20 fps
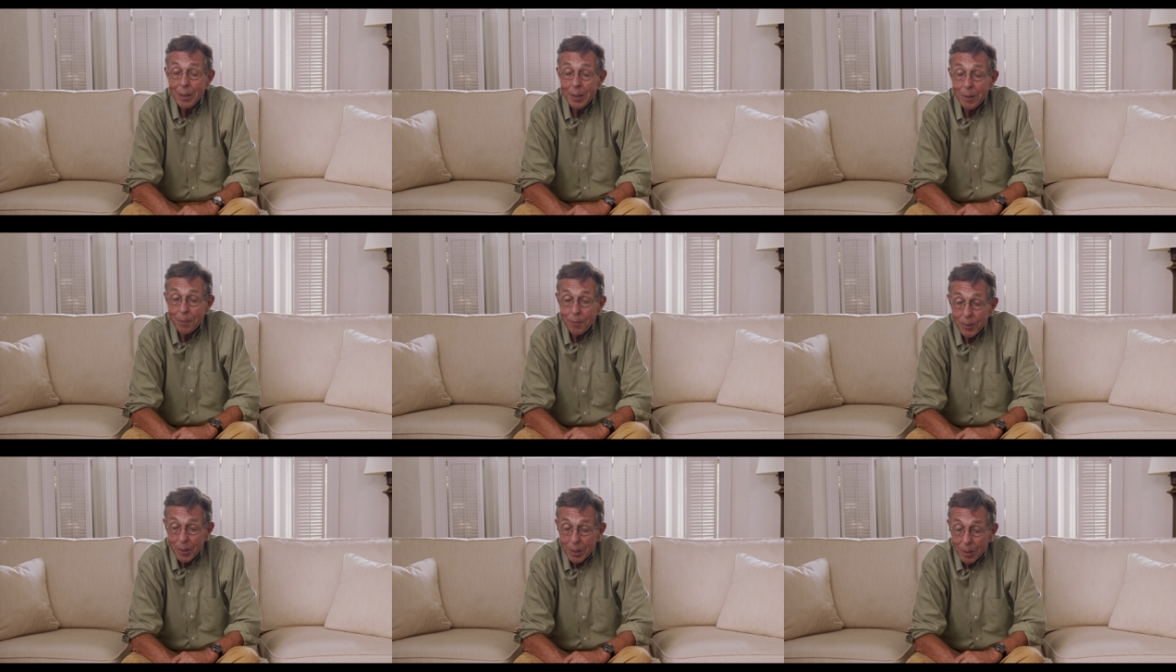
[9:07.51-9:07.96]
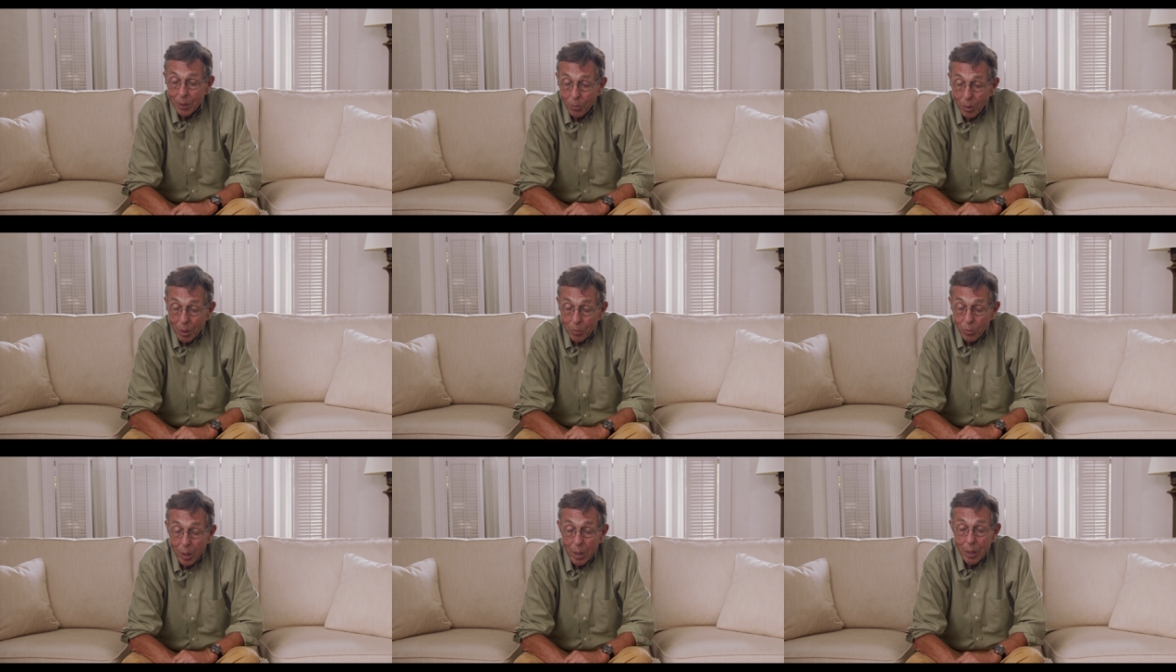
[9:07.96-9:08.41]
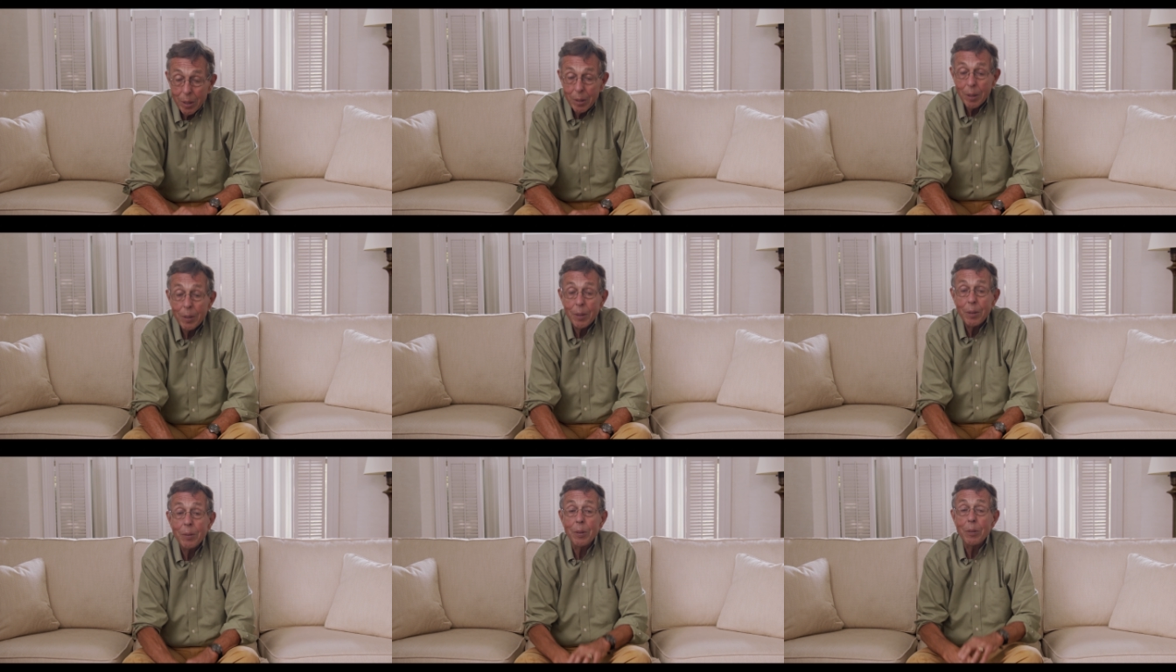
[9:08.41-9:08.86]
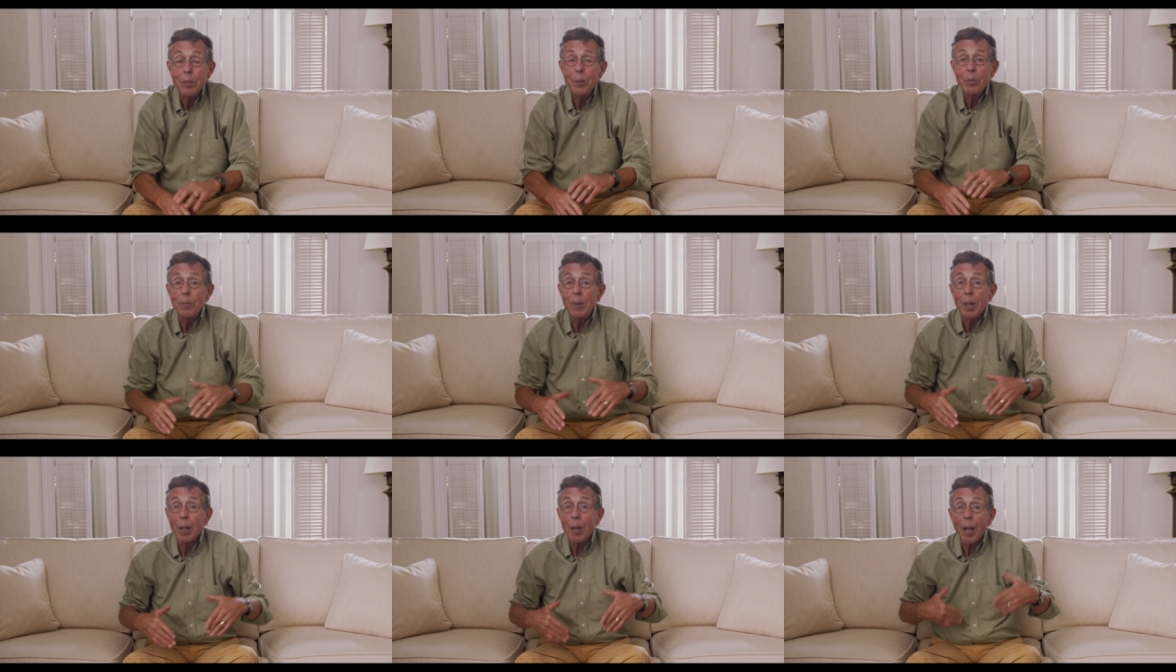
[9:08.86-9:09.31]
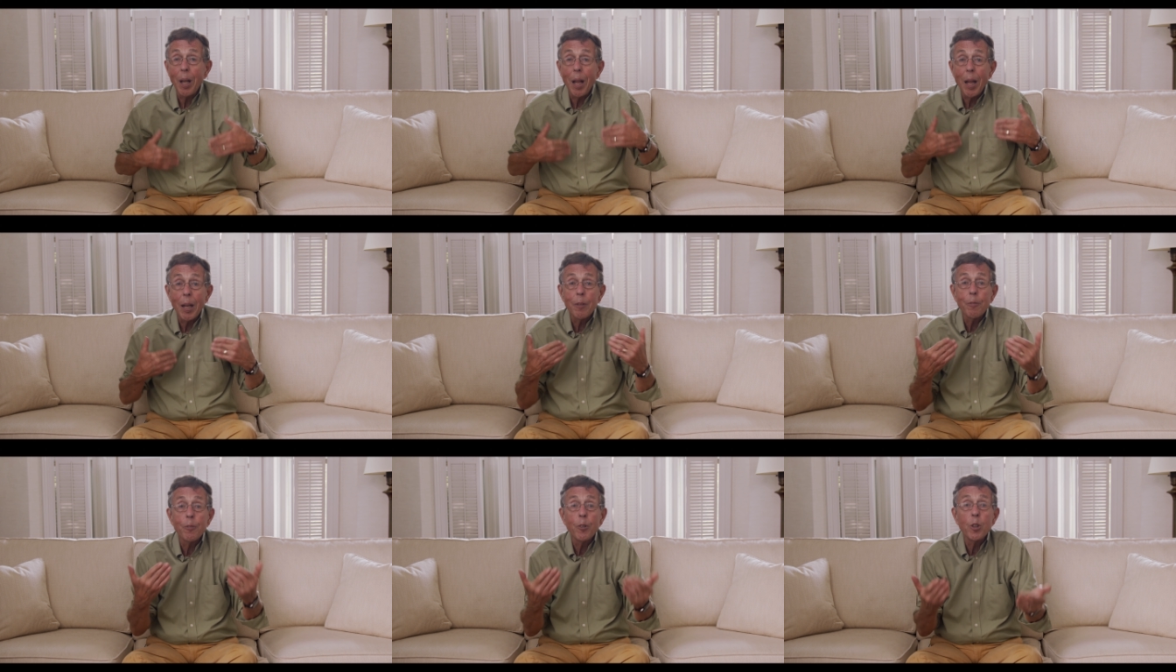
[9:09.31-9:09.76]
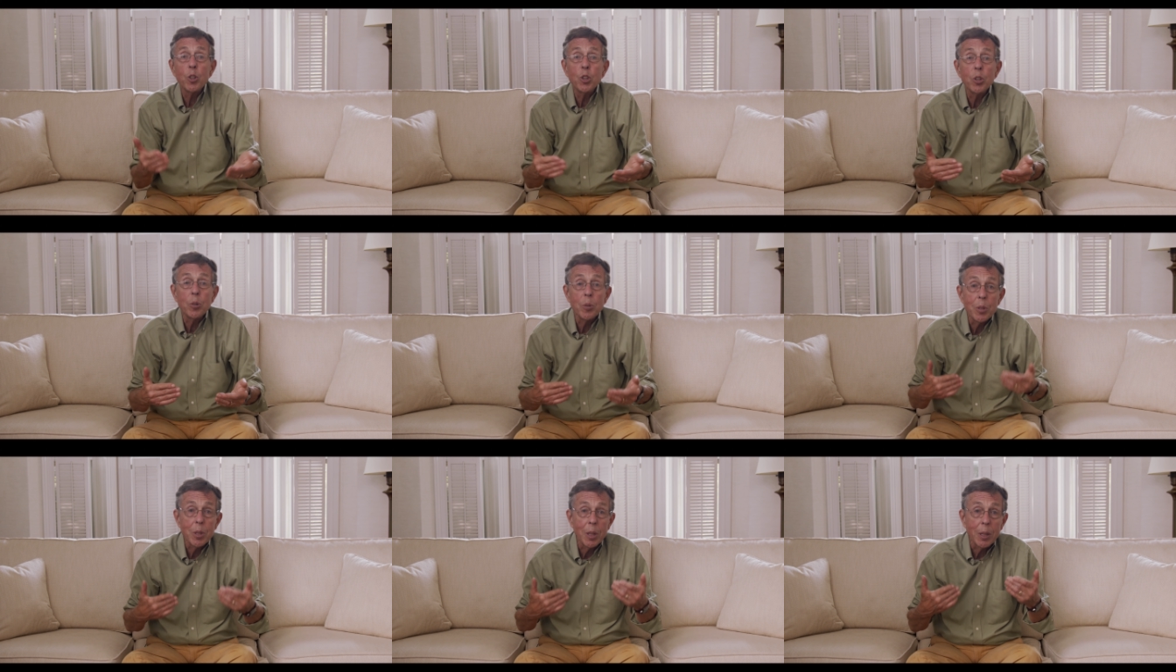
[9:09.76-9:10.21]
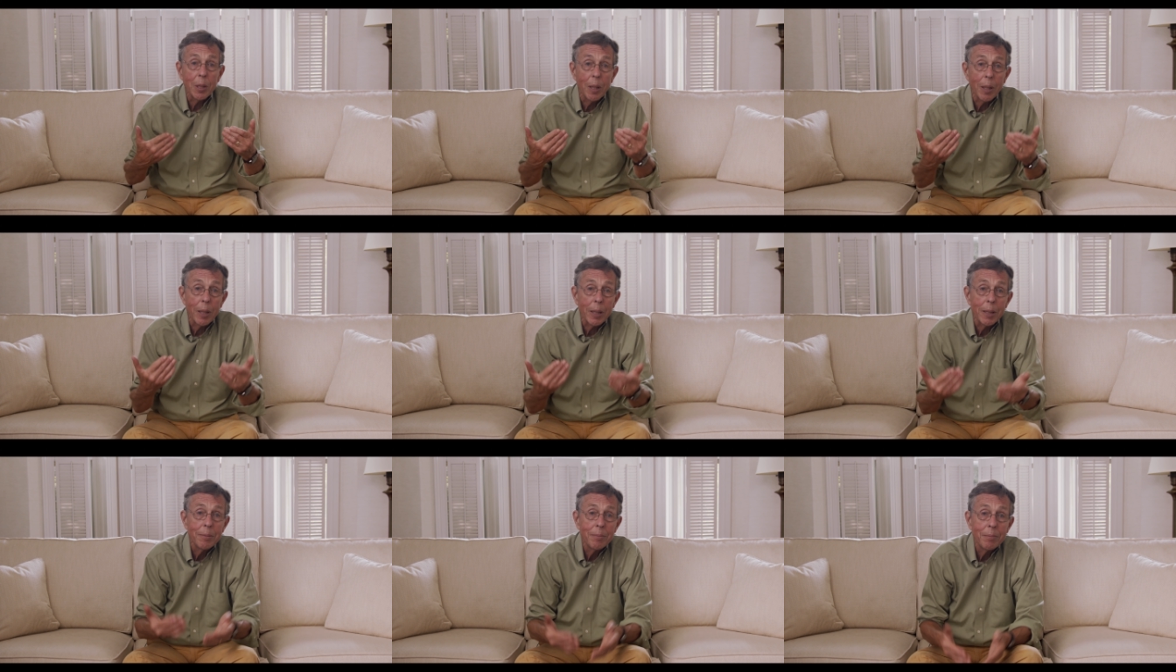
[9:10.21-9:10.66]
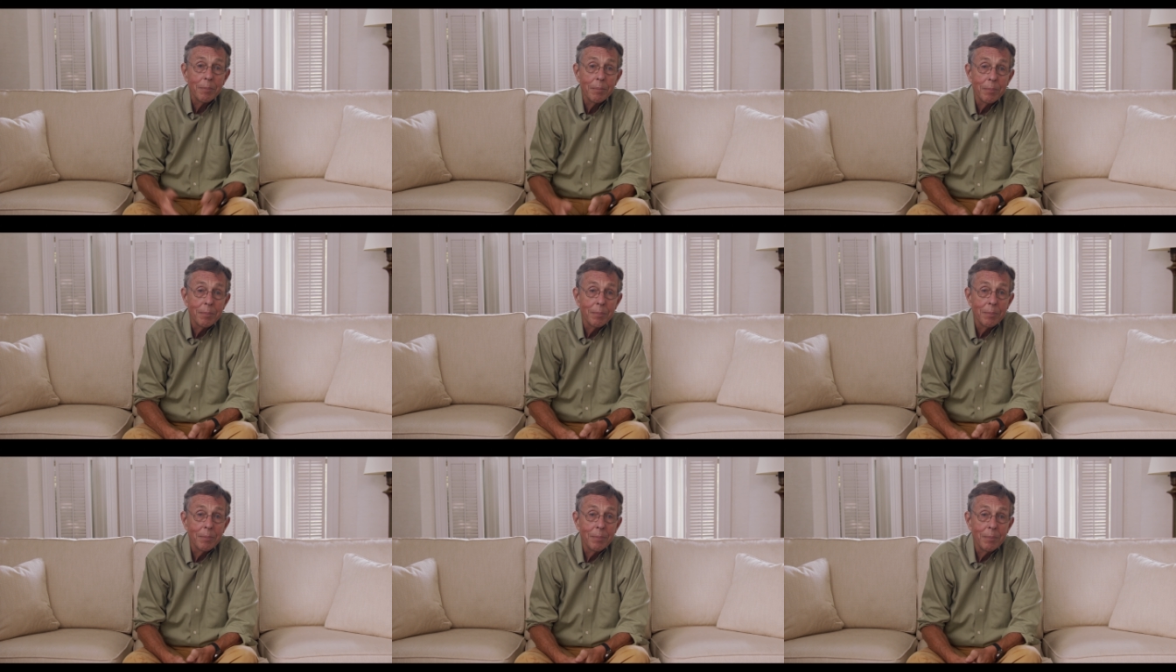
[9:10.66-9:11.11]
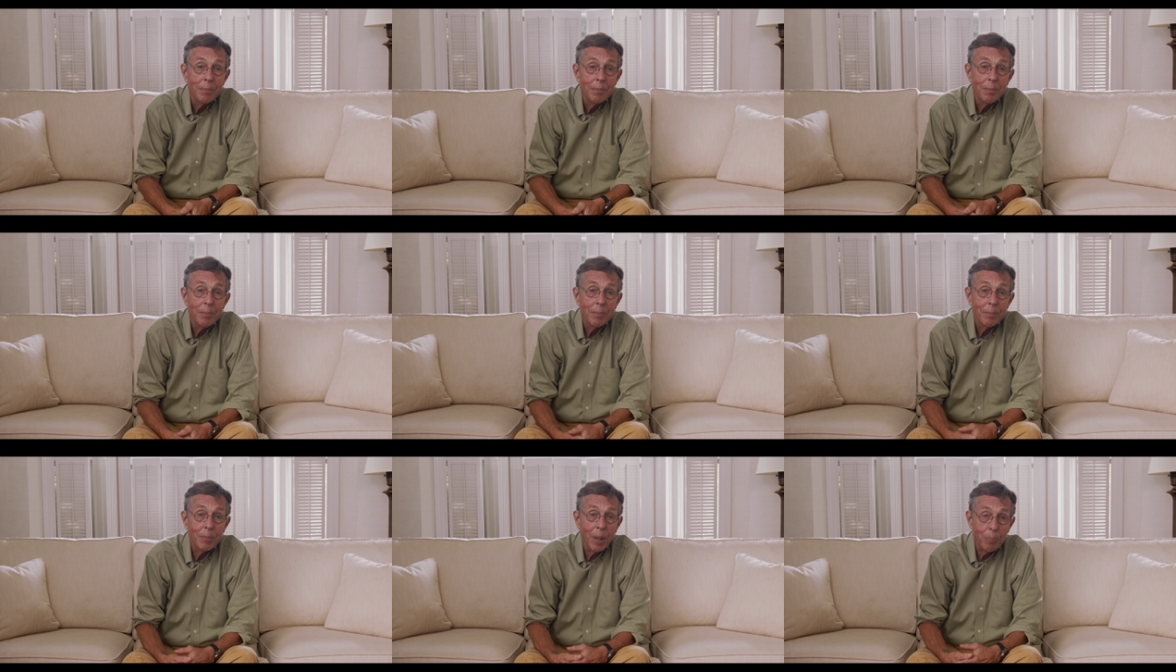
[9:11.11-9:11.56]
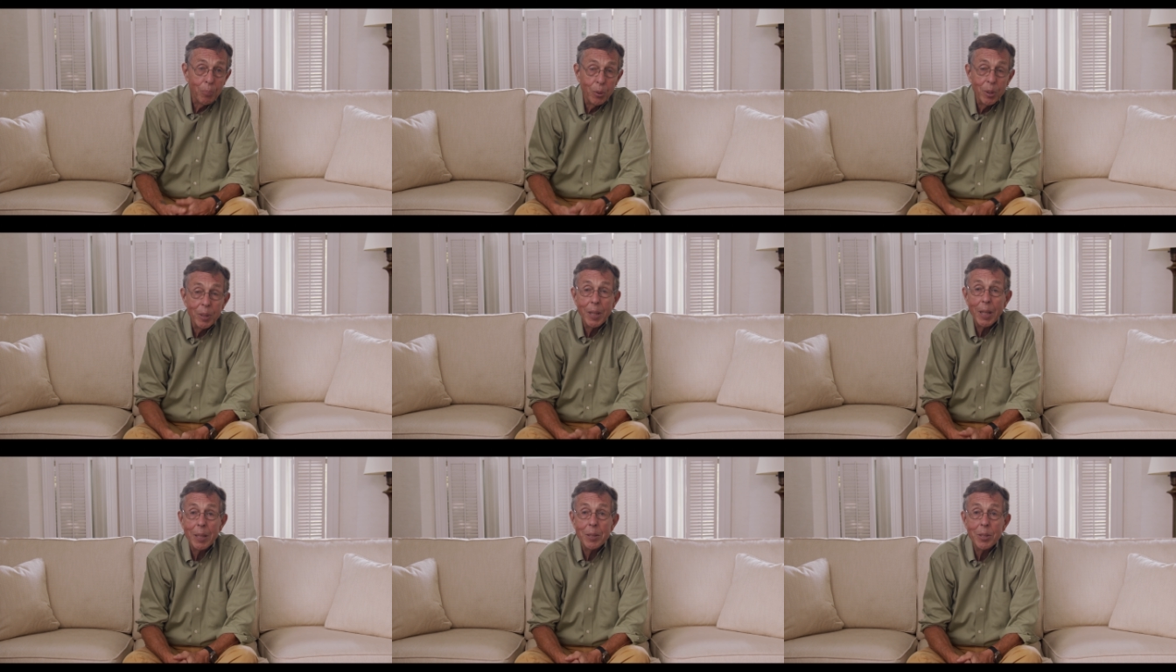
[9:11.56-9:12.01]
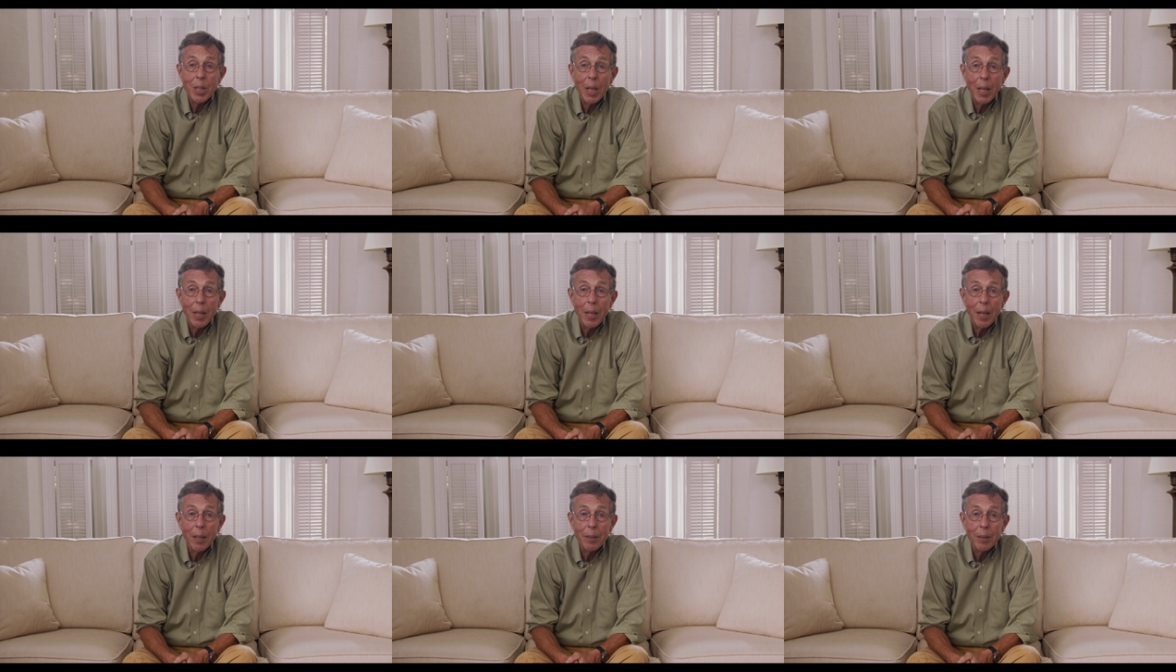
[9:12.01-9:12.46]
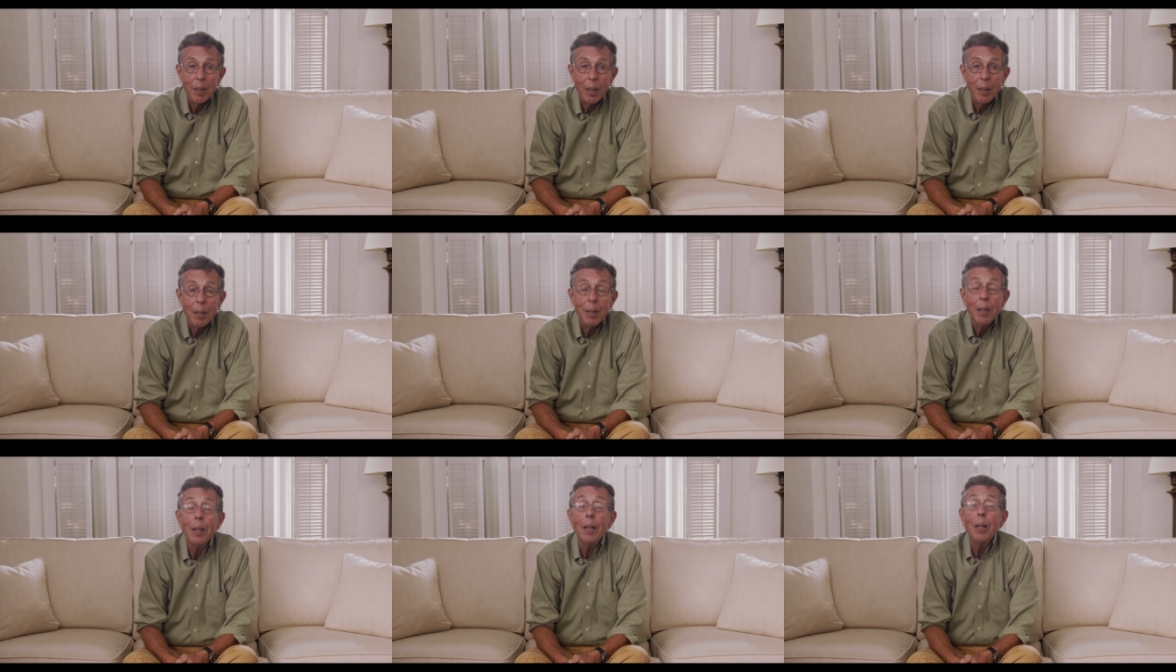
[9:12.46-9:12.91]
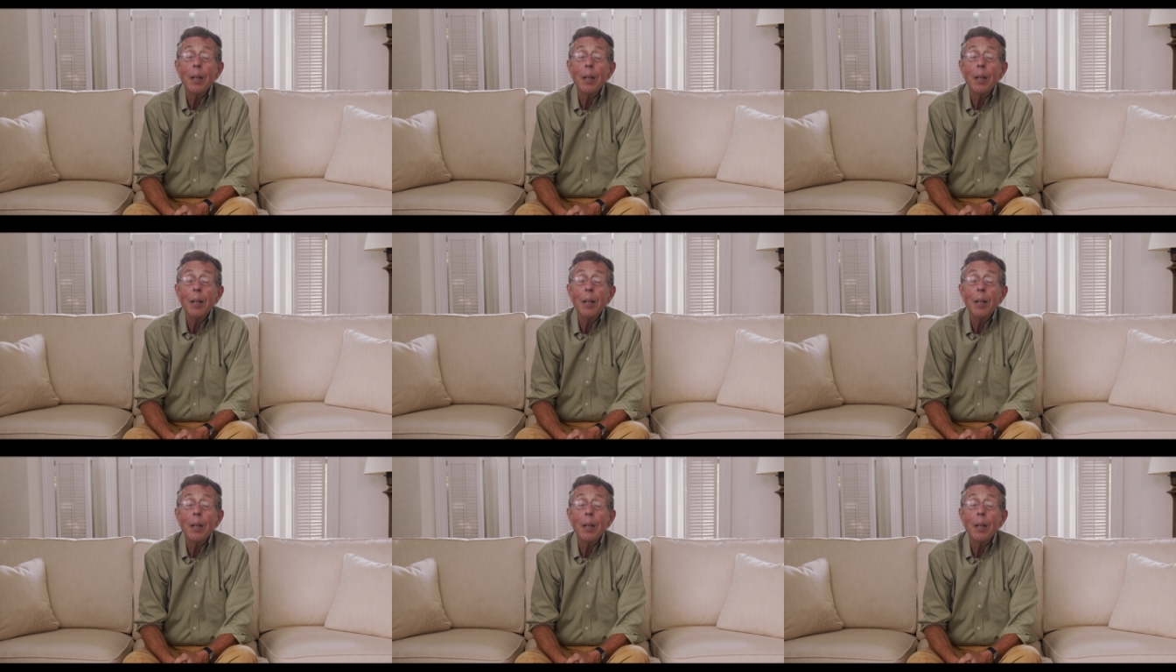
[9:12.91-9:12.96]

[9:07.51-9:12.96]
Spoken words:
to feel one way or another that you've done a lot of virtue signaling by putting that sign out there.